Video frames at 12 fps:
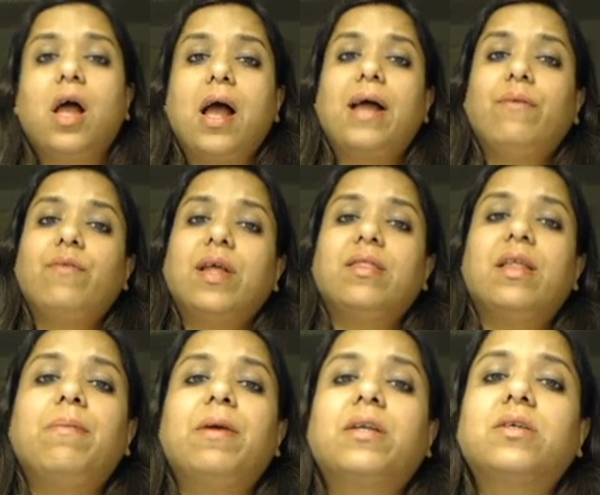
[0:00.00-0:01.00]
And when
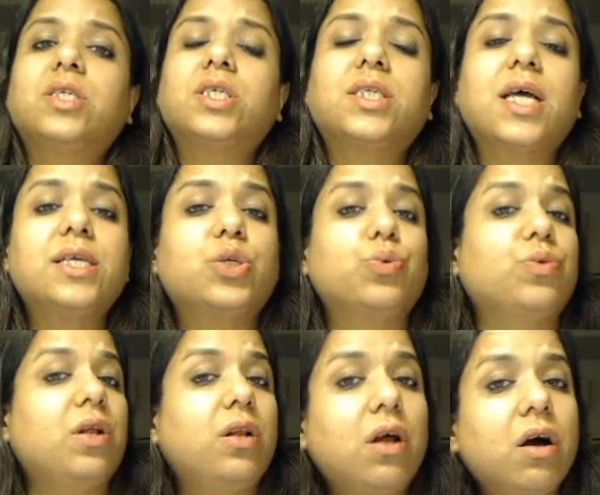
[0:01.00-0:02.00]
they metastasize to
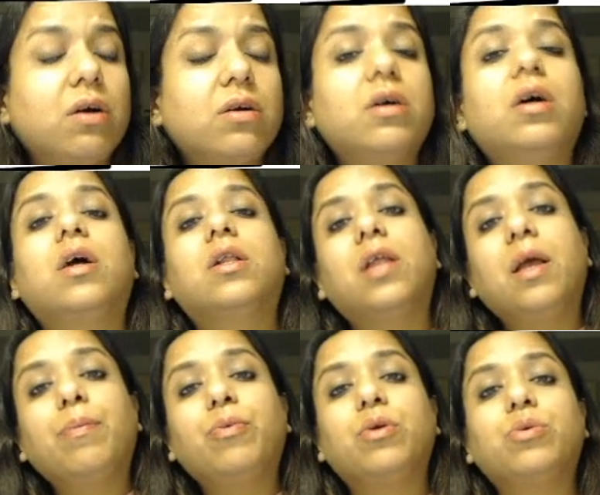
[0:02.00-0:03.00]
the lung,
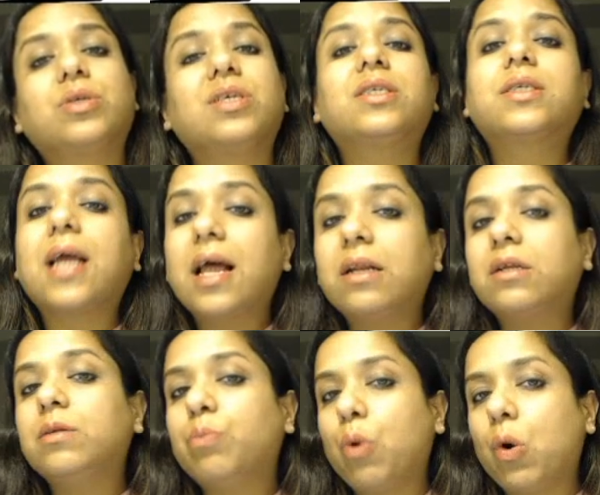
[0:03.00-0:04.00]
they produce
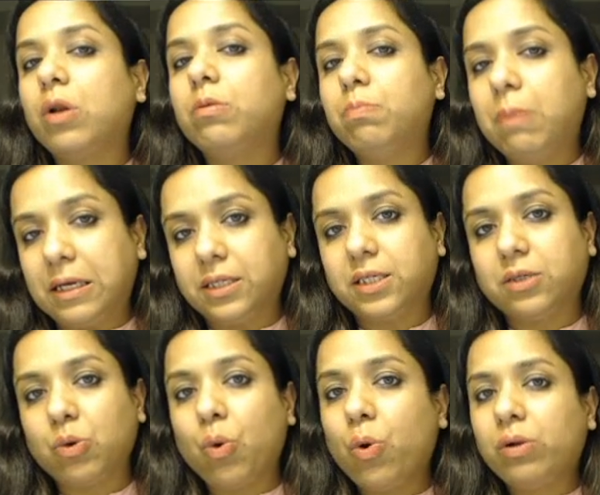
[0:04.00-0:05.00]
cannonball
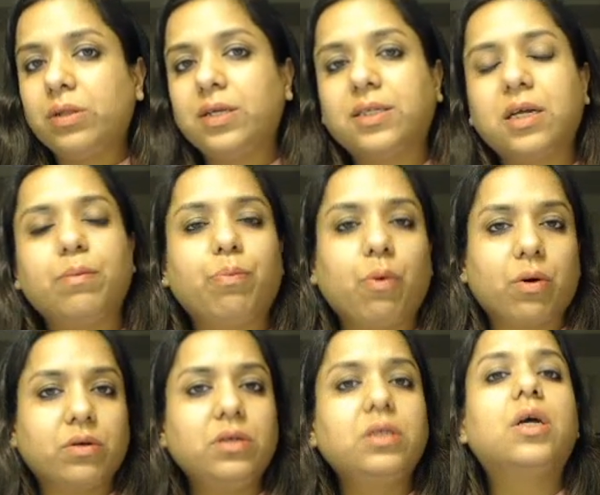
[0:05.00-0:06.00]
meds. All these are
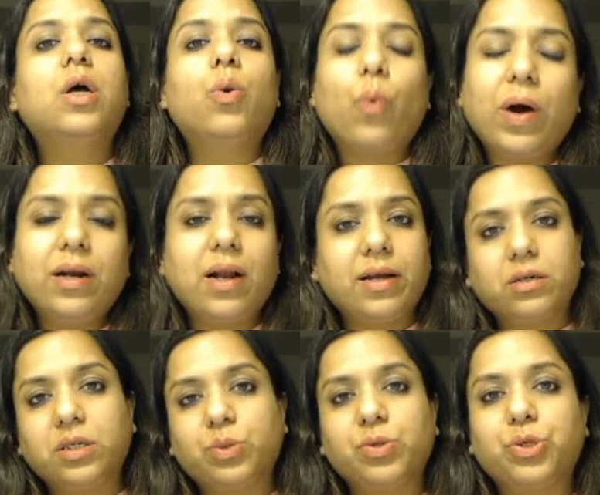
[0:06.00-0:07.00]
important
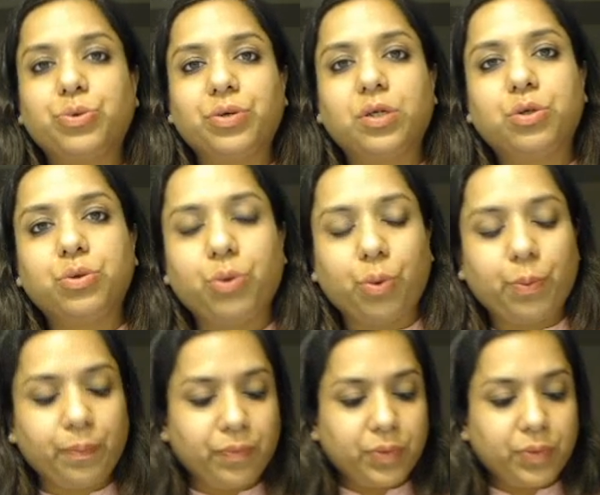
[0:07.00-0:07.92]
one-liners which you need to know.